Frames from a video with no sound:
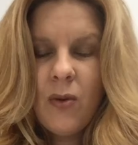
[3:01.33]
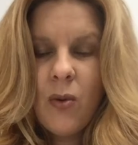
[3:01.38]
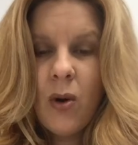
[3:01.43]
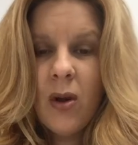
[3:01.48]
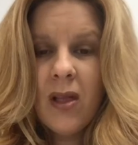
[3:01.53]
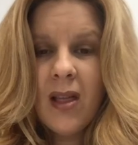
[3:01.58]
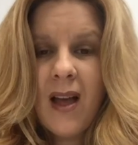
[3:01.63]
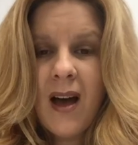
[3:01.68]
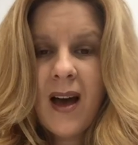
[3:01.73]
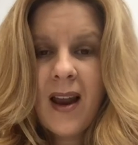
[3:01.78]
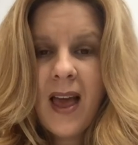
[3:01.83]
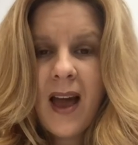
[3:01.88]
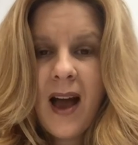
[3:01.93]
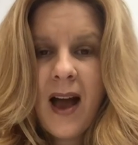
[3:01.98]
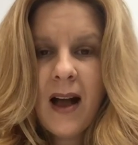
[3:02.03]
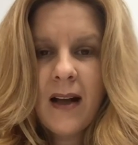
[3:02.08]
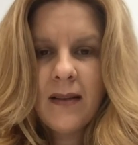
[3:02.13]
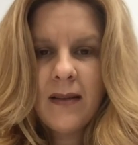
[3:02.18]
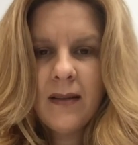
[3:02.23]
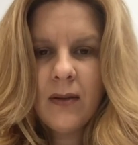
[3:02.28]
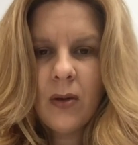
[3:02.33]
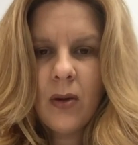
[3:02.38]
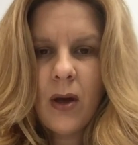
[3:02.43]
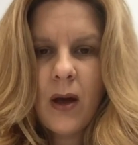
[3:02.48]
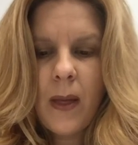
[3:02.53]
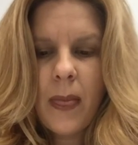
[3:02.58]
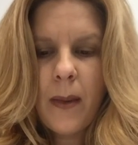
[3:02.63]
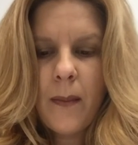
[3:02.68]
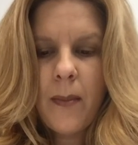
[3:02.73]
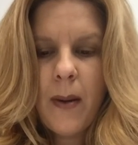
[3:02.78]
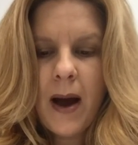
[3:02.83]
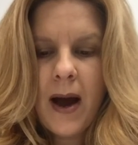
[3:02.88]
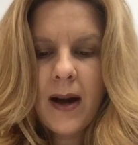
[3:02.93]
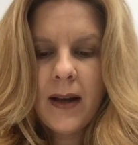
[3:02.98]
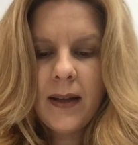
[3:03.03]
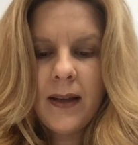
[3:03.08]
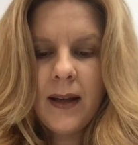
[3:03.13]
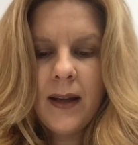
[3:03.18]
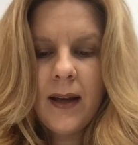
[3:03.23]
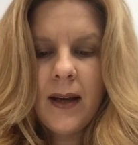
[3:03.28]
lot of hassle on the
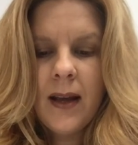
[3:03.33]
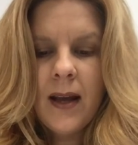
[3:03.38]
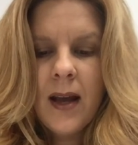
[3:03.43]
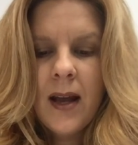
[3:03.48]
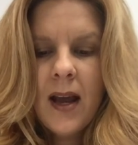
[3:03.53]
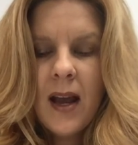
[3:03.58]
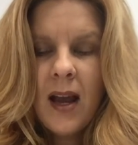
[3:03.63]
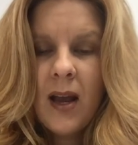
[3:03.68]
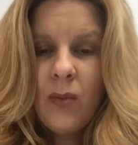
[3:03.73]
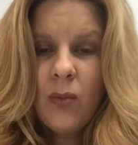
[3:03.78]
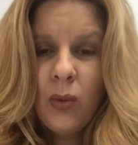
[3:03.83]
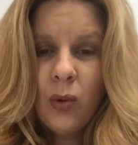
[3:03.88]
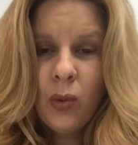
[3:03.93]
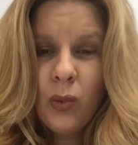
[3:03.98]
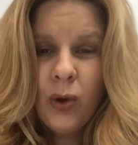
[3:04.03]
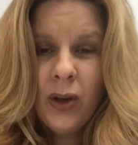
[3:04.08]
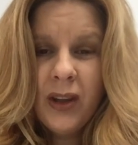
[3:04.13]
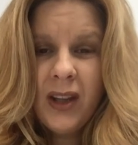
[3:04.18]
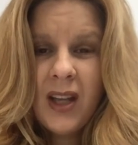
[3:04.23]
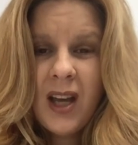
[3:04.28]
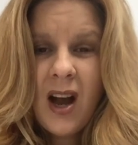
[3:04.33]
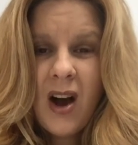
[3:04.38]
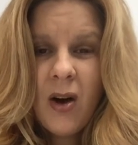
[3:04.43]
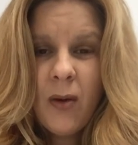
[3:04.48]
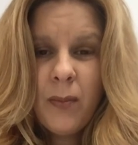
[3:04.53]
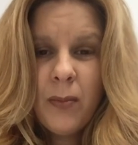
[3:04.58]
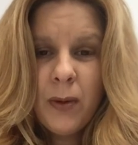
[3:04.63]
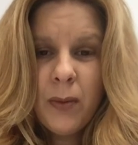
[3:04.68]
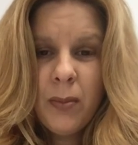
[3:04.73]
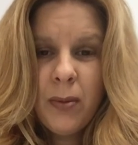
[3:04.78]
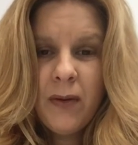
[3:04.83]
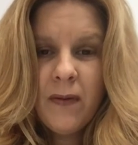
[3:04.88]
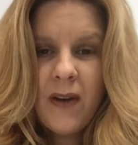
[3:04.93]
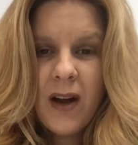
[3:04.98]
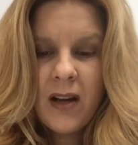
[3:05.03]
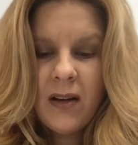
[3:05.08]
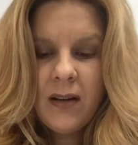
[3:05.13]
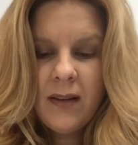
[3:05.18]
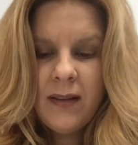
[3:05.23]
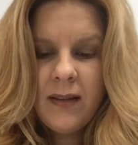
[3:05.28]
back end and will really help your
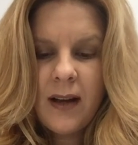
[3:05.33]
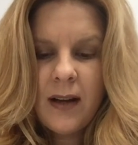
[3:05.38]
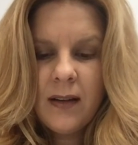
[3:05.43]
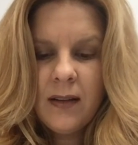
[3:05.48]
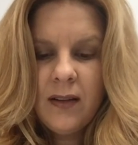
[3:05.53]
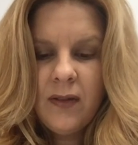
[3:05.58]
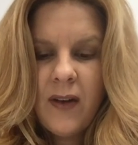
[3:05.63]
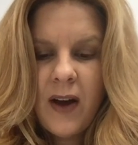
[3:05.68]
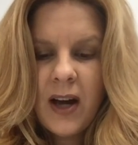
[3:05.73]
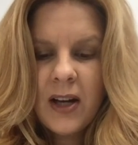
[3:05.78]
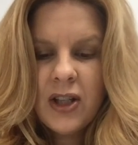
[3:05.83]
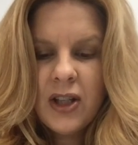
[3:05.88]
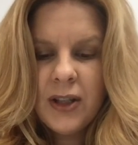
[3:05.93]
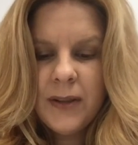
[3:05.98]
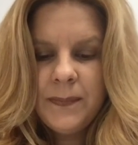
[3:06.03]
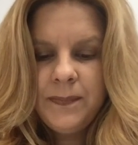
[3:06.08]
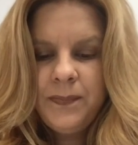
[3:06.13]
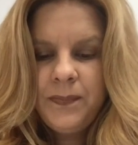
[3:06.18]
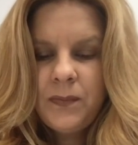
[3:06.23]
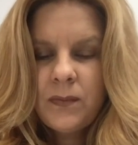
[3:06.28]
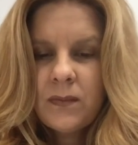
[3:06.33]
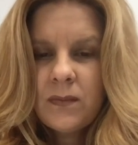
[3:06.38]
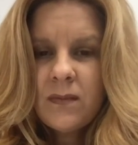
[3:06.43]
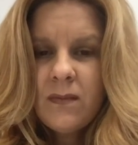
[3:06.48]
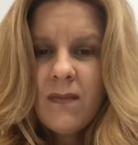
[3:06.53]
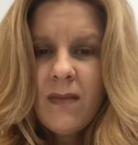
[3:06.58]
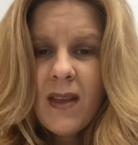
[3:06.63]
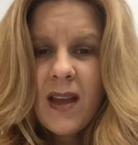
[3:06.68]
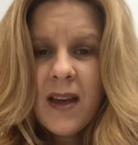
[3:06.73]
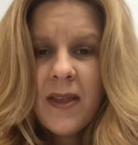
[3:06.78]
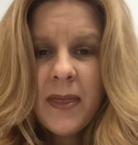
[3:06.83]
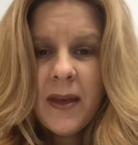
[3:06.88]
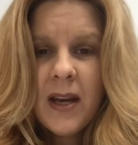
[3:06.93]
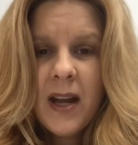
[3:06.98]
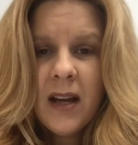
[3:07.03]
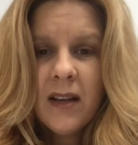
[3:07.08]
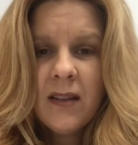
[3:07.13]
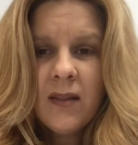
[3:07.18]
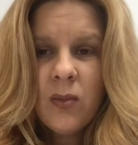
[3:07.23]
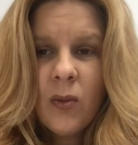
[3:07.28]
provider satisfaction. The
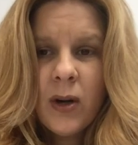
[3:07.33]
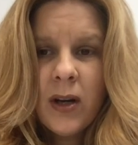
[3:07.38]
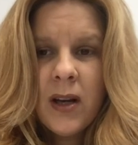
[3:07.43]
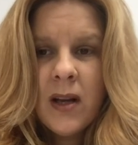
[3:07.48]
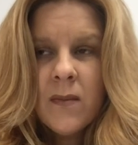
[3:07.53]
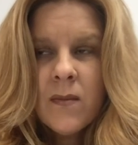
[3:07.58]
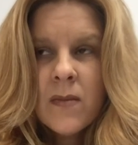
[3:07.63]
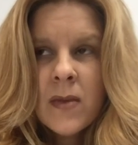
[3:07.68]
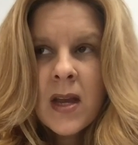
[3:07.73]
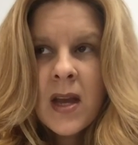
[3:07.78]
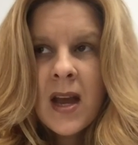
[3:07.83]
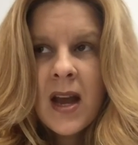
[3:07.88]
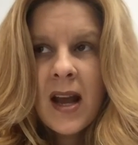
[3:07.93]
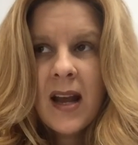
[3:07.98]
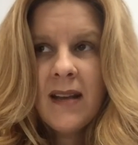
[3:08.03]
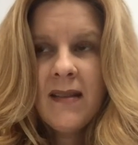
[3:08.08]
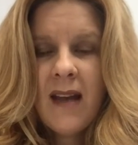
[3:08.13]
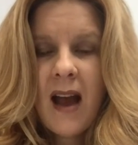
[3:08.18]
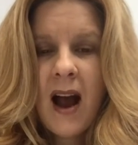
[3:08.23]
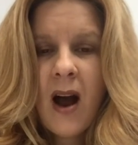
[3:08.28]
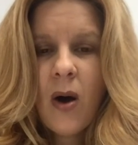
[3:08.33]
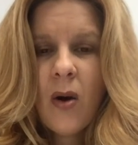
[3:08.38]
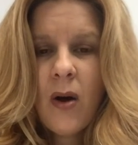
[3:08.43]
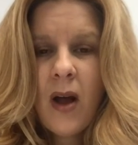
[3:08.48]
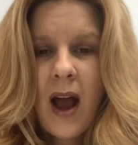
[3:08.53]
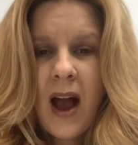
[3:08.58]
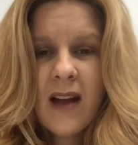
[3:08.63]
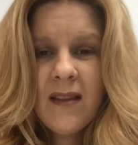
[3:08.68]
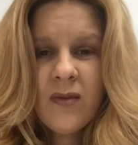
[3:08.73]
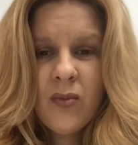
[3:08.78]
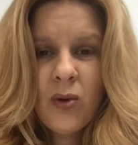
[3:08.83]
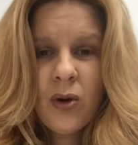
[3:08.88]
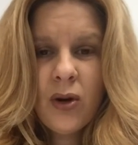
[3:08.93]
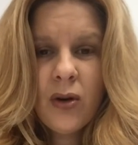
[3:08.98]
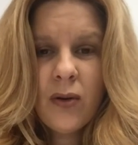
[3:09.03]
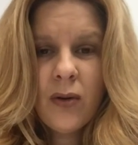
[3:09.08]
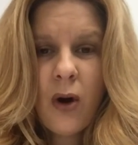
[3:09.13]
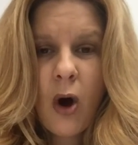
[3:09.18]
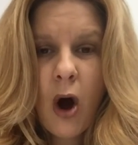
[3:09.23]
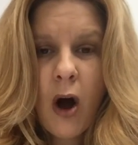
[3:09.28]
next one is as
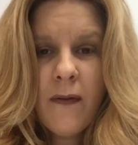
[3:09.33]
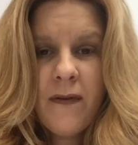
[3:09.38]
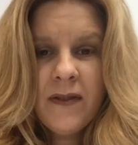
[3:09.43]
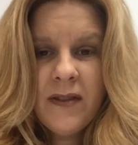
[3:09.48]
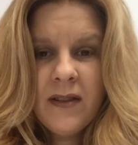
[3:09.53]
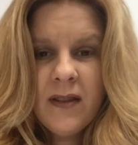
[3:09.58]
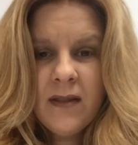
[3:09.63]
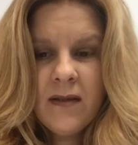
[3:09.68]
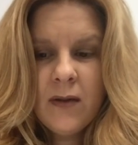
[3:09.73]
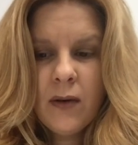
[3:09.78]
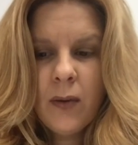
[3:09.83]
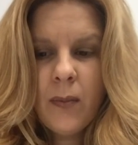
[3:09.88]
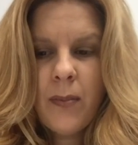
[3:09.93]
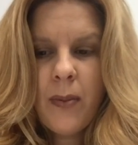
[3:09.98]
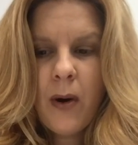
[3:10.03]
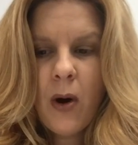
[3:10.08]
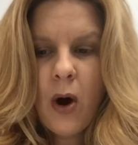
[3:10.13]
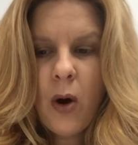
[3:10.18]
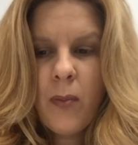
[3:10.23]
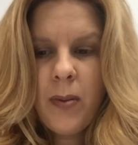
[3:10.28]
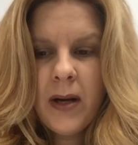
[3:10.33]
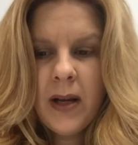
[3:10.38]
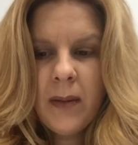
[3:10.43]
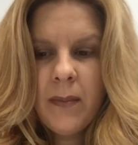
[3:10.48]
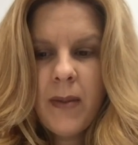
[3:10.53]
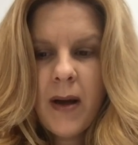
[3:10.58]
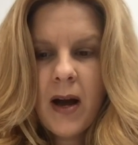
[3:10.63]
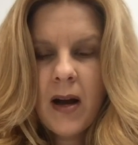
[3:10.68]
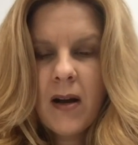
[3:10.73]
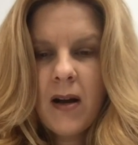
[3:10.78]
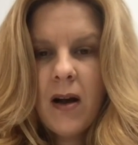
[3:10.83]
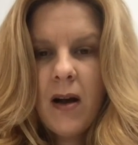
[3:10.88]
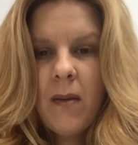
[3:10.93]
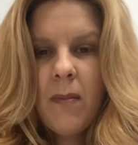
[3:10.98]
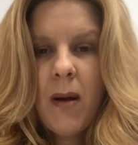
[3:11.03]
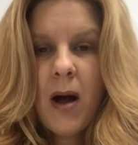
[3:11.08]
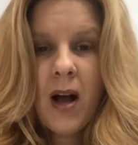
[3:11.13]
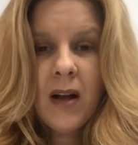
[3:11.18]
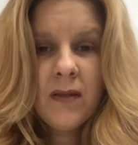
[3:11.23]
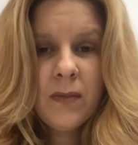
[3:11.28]
offices are opening back up,
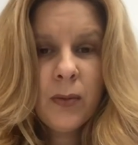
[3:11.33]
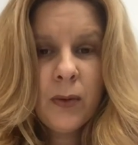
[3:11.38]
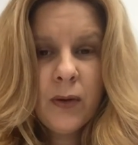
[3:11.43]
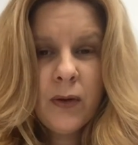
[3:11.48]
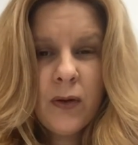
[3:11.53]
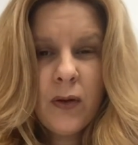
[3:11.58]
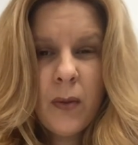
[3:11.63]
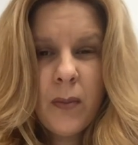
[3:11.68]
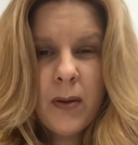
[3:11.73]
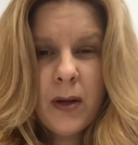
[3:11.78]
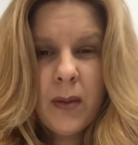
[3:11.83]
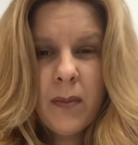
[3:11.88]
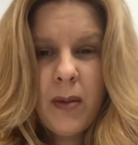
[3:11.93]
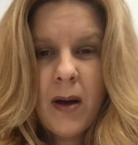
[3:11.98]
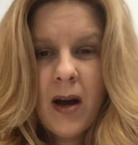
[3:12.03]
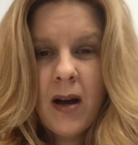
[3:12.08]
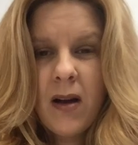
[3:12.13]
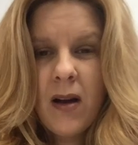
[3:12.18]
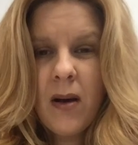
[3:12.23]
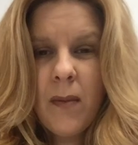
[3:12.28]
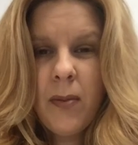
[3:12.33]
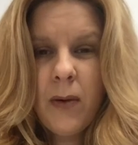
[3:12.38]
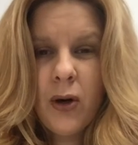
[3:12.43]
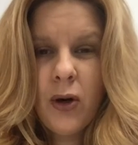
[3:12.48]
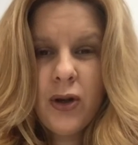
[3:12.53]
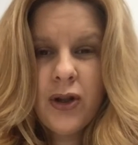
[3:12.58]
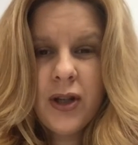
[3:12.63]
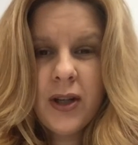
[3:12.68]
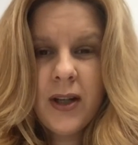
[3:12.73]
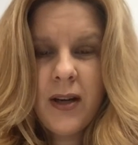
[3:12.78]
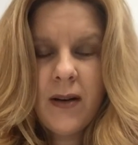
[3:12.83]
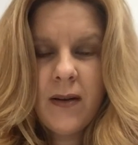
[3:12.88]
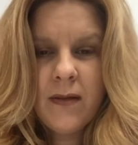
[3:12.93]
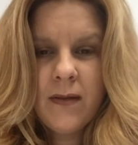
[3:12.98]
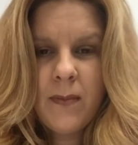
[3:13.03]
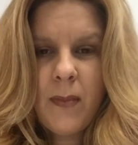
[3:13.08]
hospitals opening back up, urgent care is